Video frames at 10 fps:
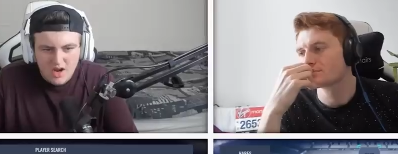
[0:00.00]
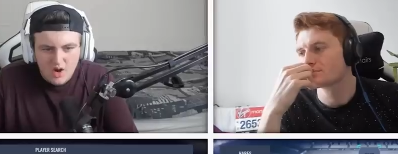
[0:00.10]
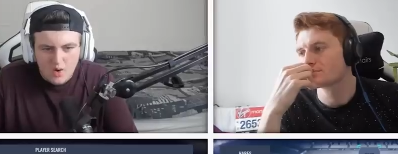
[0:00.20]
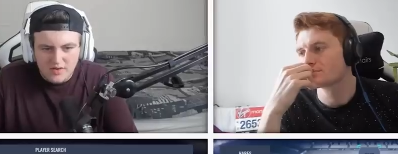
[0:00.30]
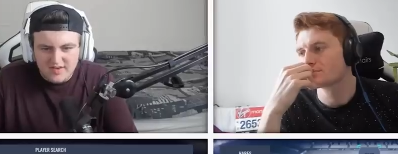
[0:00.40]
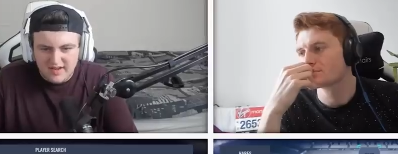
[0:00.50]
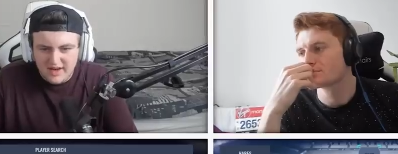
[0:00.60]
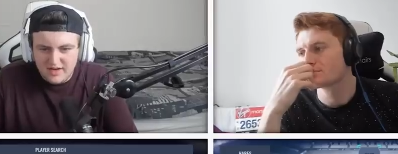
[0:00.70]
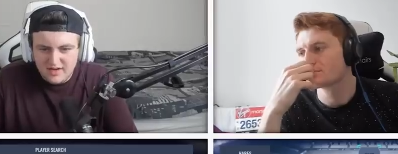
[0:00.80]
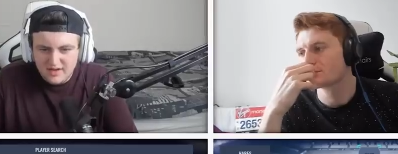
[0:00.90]
Speaker 1: once
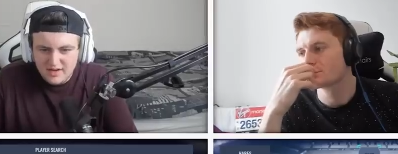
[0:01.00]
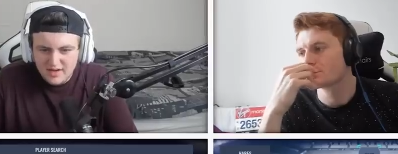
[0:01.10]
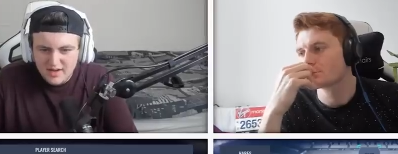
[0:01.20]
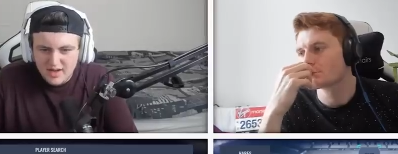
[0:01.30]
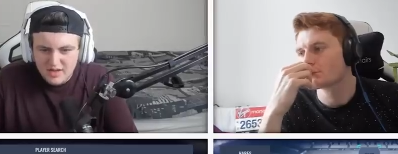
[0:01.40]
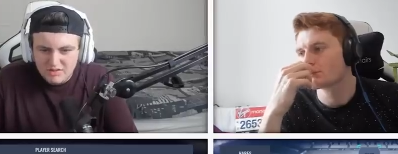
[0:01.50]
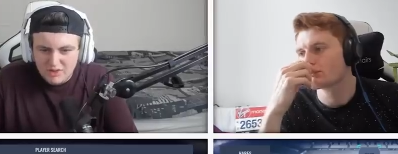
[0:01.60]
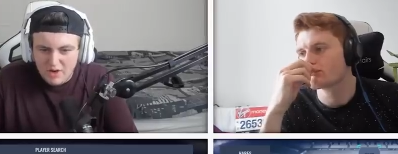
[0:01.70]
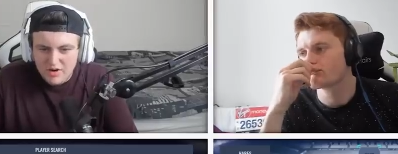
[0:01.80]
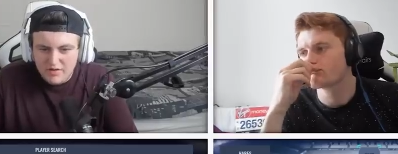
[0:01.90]
again.
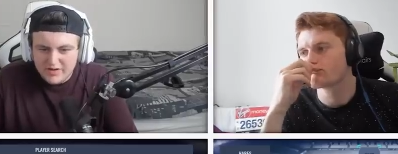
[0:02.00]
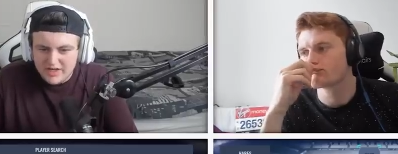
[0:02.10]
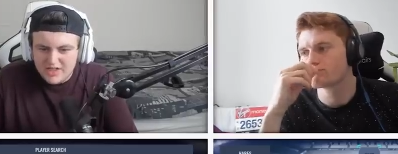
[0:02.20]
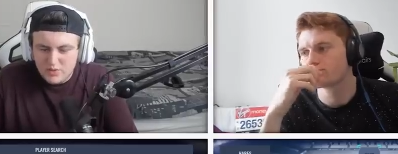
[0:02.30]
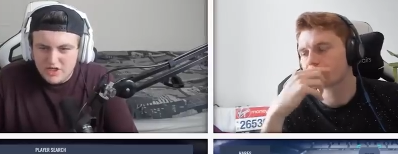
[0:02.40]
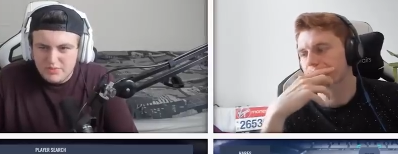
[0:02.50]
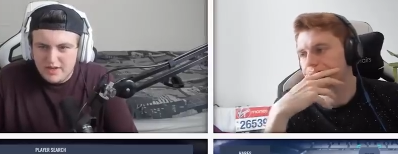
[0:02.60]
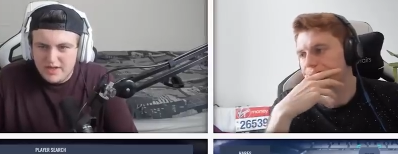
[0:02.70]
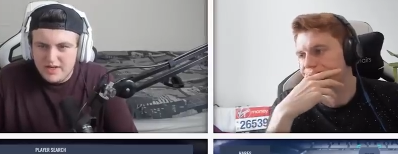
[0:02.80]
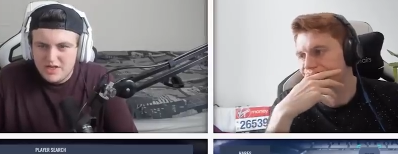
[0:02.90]
Don't know if there's any Swiss
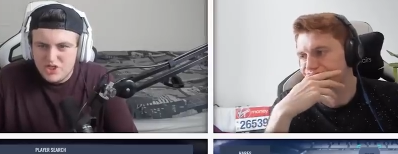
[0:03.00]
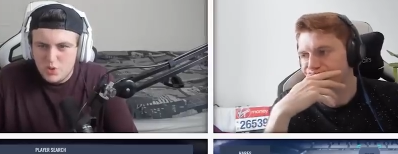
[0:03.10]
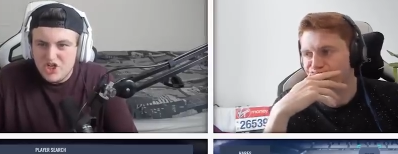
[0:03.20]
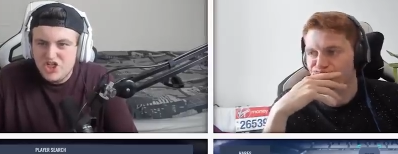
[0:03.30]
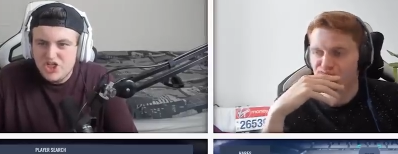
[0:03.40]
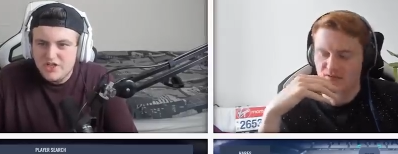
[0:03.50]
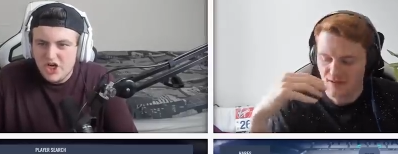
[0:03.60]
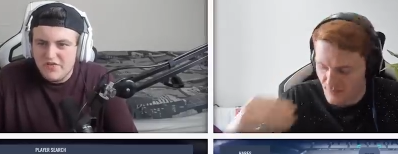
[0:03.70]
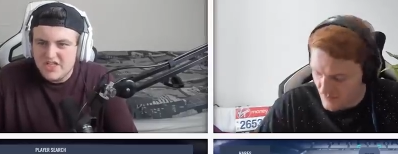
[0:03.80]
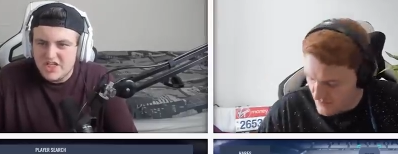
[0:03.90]
play Swish. Don't
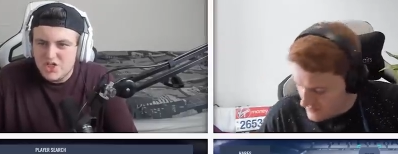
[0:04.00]
know if there's any